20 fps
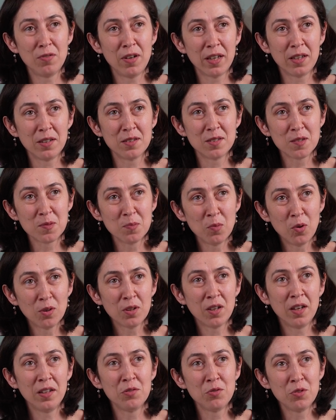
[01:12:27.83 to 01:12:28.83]
like it's a small
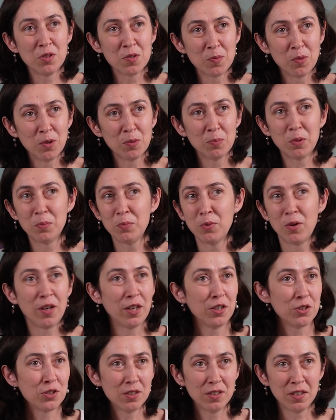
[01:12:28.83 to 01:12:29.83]
country, small
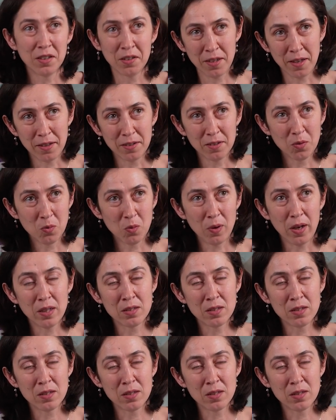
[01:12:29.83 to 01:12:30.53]
population, again, no way.